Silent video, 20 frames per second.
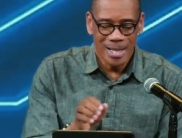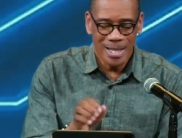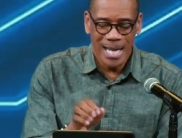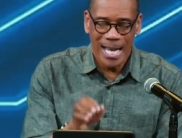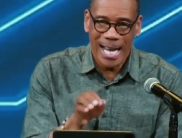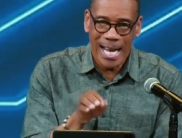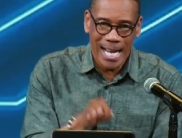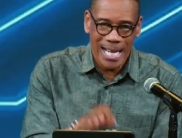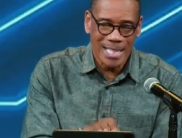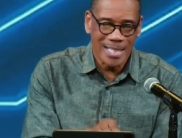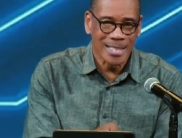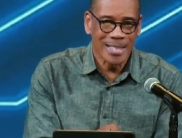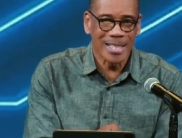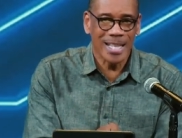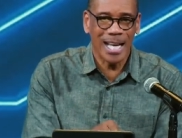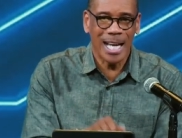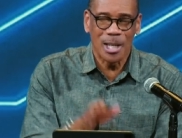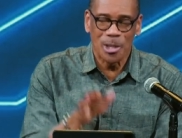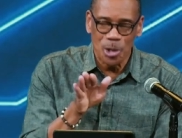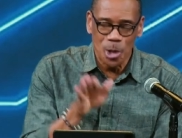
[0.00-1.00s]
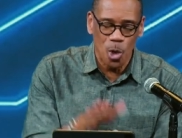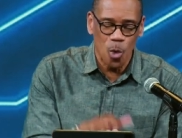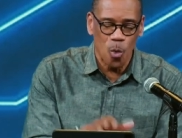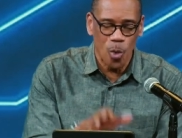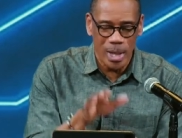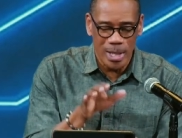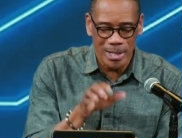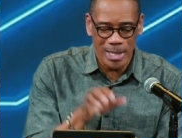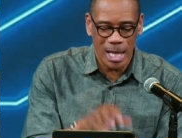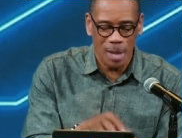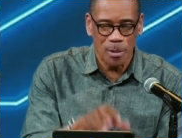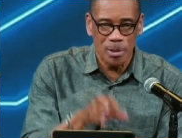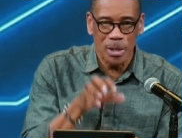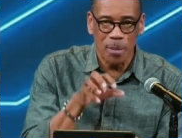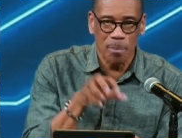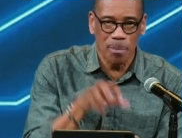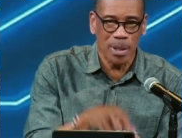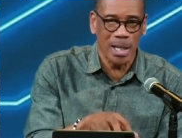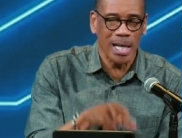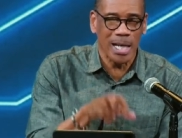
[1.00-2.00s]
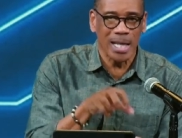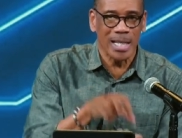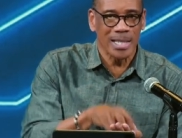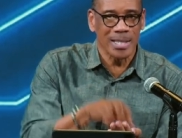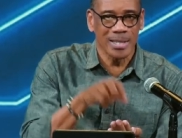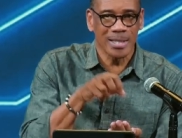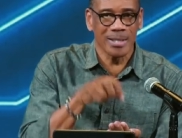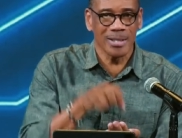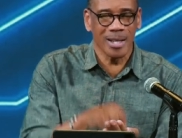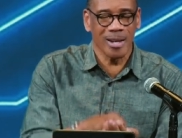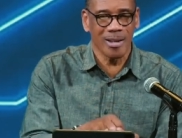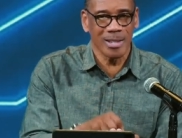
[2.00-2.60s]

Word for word: hand, and no one is able to pluck us